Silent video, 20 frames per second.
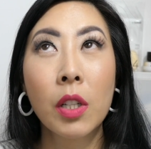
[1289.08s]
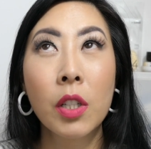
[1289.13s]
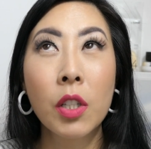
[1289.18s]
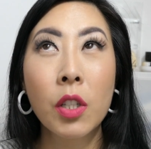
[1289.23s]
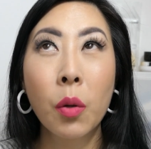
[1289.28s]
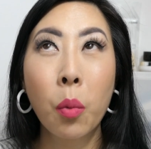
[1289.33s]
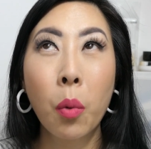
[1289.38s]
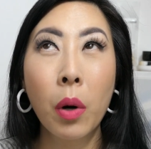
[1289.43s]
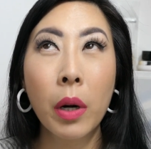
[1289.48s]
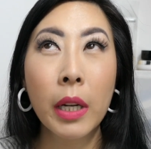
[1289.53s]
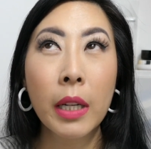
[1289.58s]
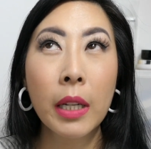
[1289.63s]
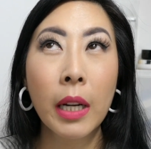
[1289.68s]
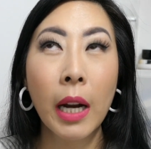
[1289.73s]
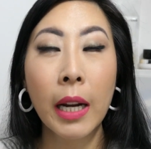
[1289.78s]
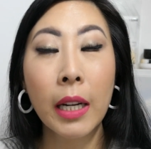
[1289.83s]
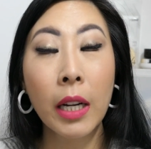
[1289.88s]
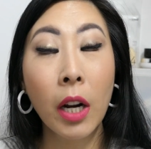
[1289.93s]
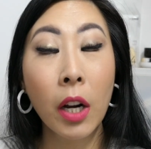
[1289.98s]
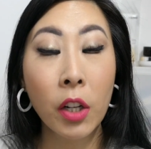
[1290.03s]

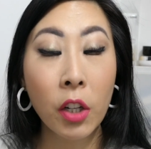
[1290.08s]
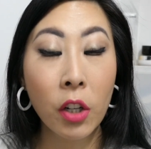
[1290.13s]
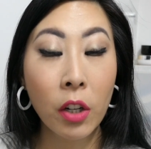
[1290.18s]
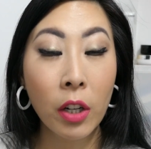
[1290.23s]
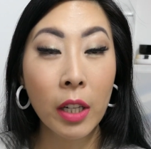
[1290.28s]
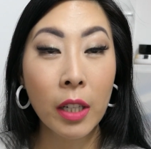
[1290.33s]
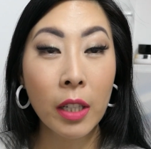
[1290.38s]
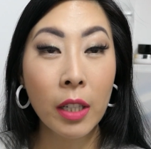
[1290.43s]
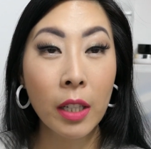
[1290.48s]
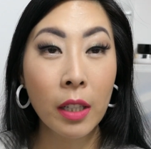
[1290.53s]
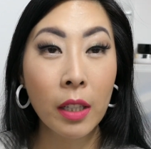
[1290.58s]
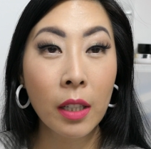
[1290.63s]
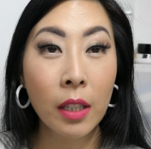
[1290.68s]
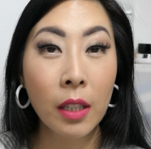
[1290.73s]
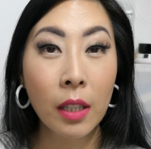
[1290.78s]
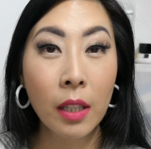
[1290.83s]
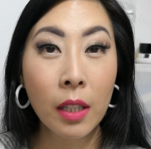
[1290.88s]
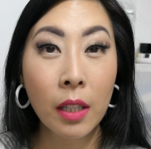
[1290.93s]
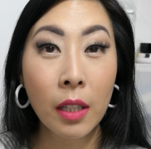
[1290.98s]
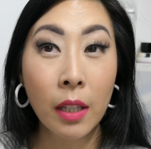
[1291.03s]
2,900
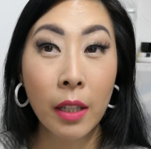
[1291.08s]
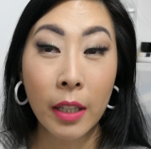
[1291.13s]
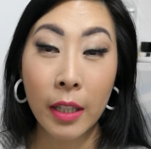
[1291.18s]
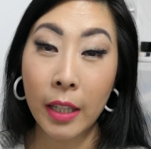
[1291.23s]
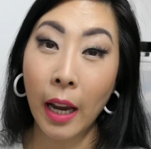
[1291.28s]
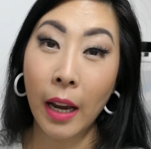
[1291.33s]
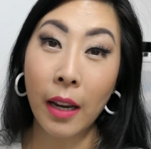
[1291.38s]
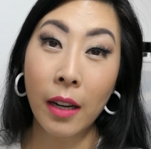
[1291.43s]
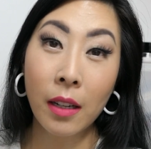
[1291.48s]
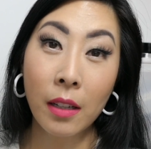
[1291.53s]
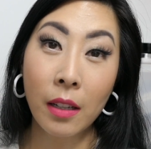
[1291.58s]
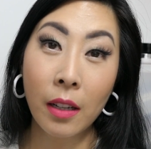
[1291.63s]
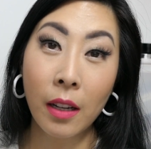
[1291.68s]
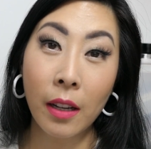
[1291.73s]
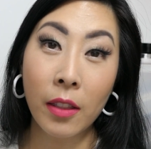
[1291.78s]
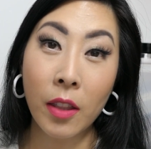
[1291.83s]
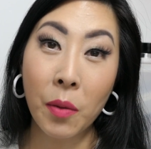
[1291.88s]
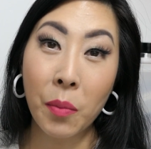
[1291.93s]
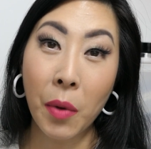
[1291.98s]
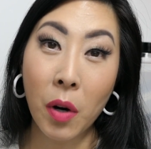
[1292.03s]
yen
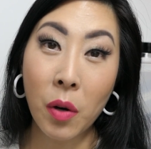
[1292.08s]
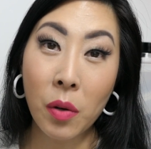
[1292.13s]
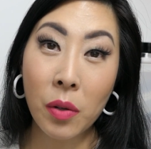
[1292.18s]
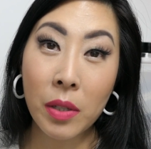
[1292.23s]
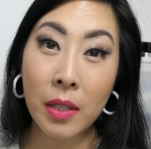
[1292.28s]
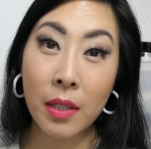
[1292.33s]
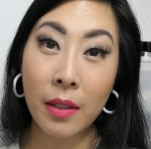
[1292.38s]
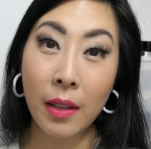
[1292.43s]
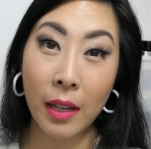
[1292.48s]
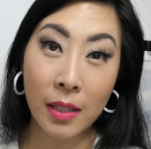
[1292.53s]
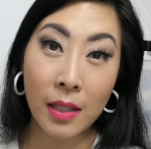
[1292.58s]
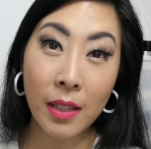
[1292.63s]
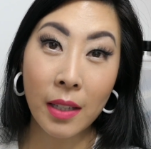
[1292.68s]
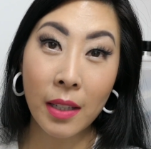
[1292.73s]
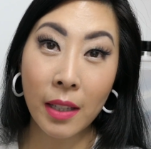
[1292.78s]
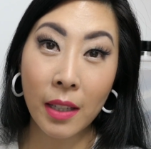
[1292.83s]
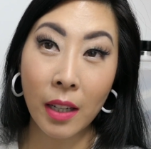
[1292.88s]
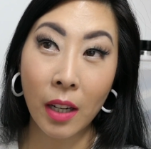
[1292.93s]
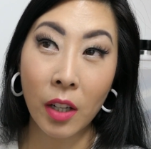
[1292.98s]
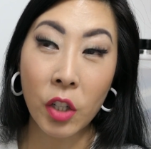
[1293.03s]
at the most. That's
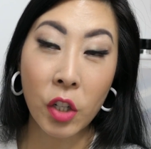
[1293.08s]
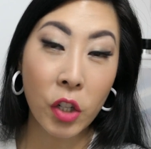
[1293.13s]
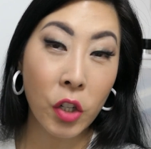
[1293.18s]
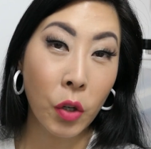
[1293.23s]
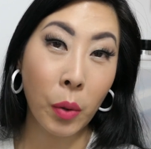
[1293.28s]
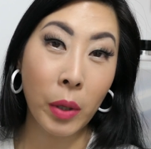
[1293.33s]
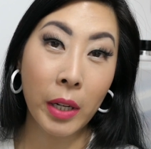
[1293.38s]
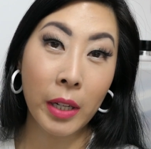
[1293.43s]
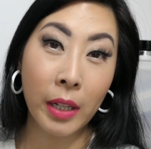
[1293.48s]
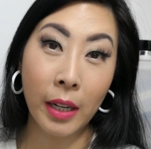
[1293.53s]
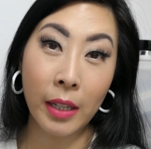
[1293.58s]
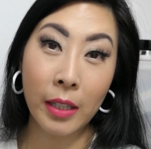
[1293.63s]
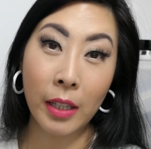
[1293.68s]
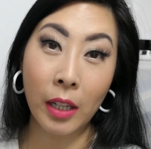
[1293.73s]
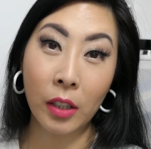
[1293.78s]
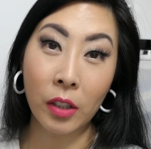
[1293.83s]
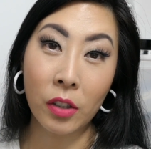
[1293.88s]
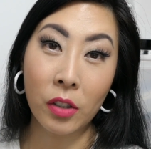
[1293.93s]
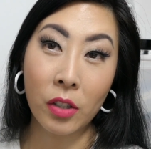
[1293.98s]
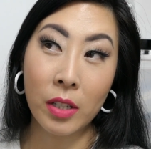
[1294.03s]
like under
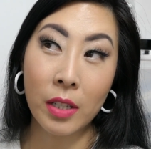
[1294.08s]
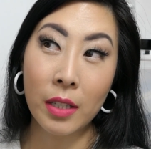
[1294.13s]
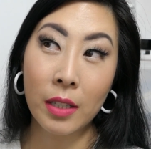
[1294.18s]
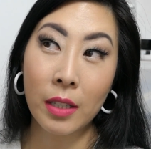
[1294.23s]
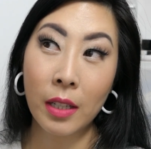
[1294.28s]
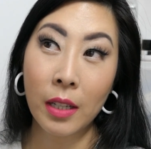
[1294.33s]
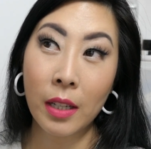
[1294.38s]
$29.